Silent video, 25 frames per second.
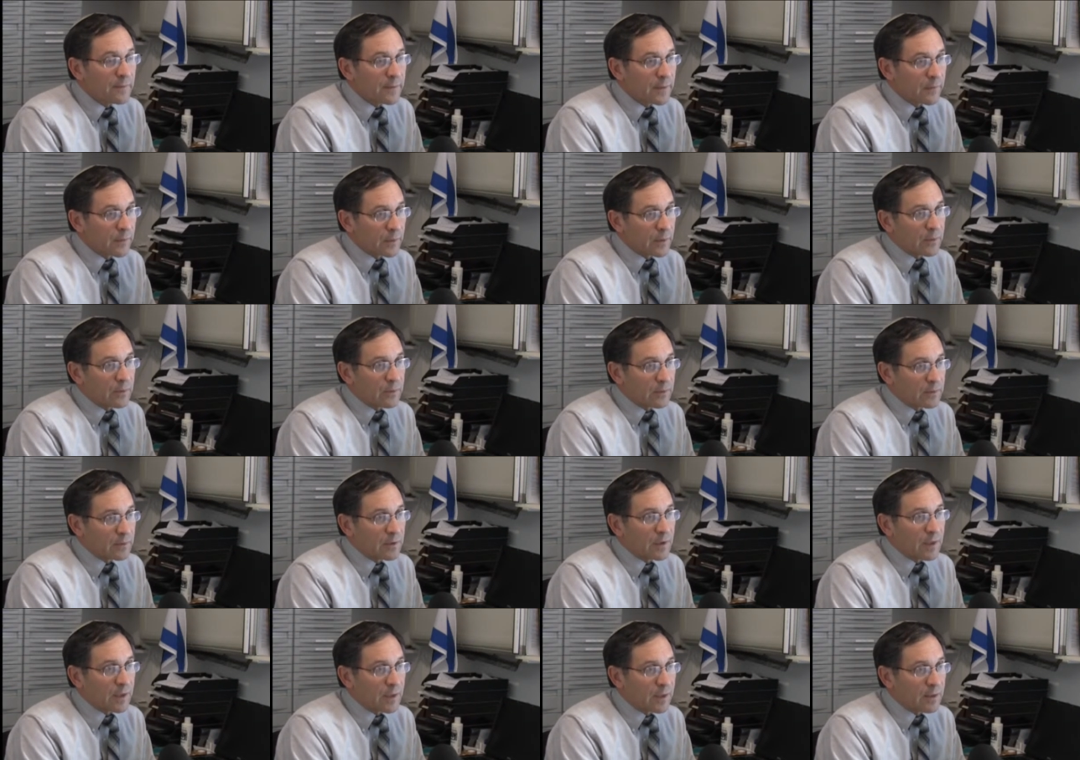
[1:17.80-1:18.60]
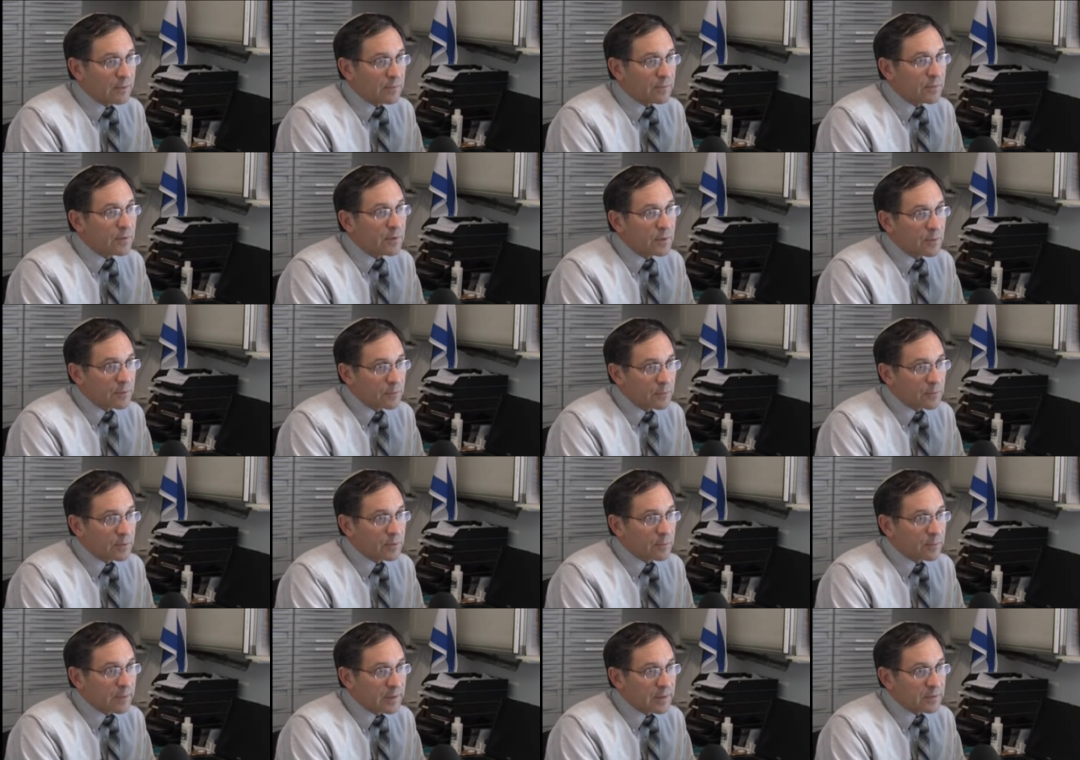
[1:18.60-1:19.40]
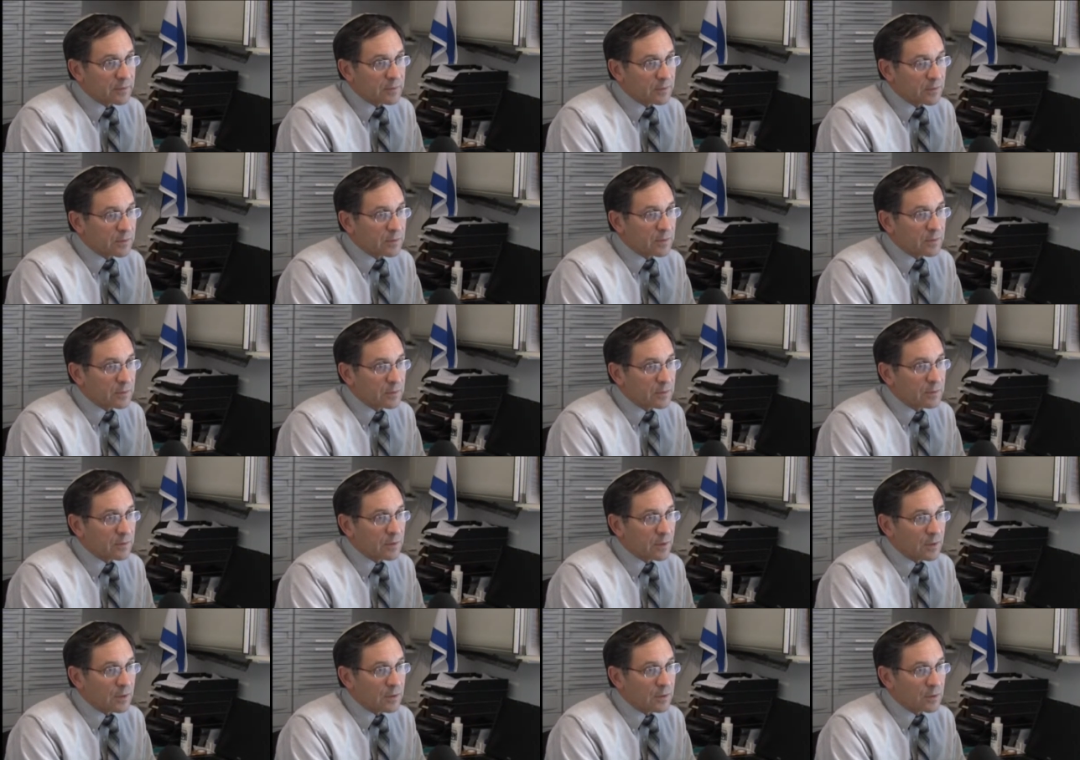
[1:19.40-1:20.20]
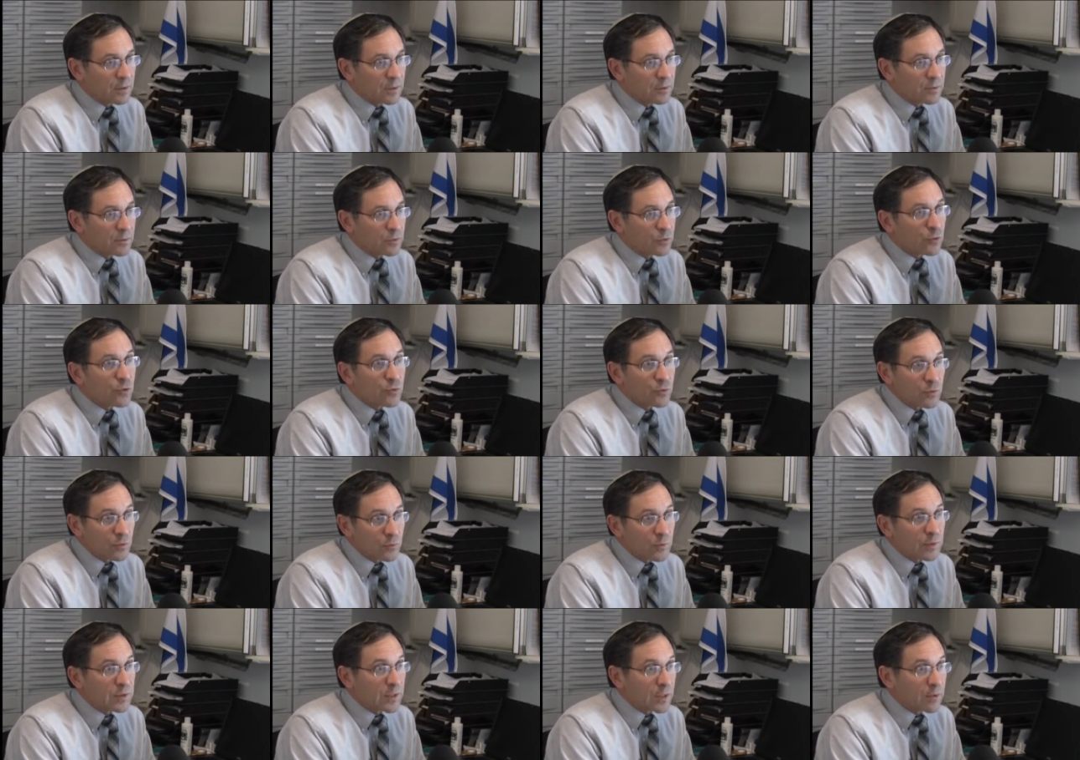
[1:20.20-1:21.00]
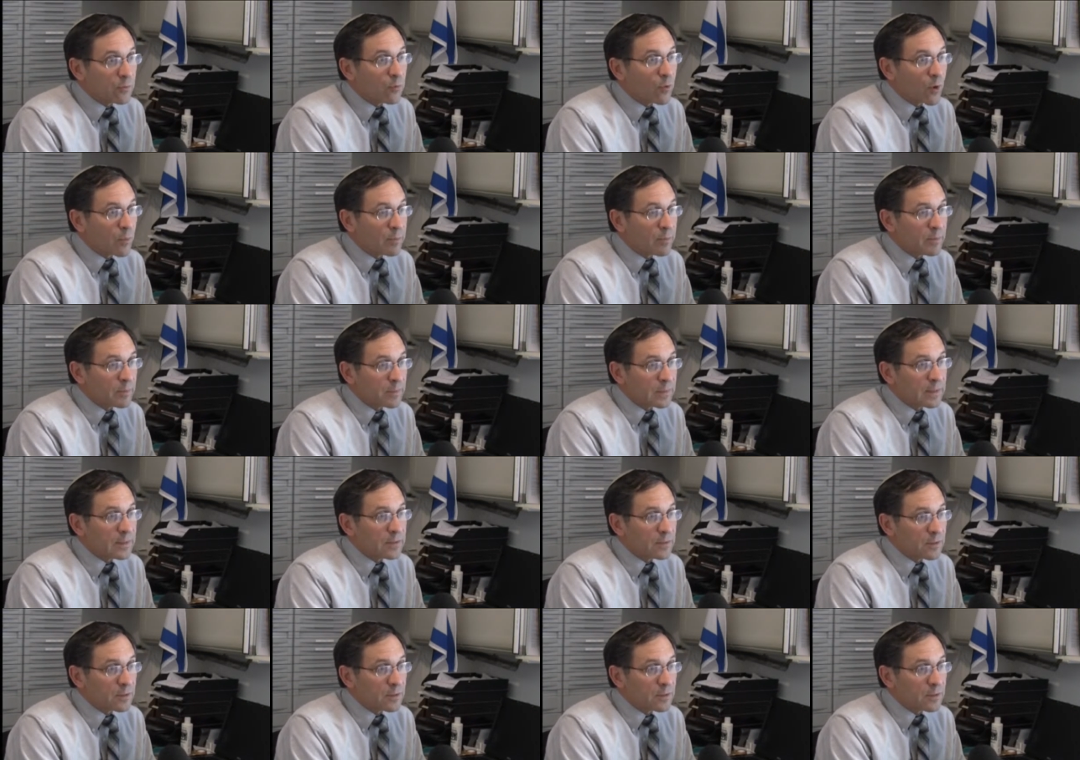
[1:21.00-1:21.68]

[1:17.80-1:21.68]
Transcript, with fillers: that we're going to have with the Palestinian uh, children when they grow up and be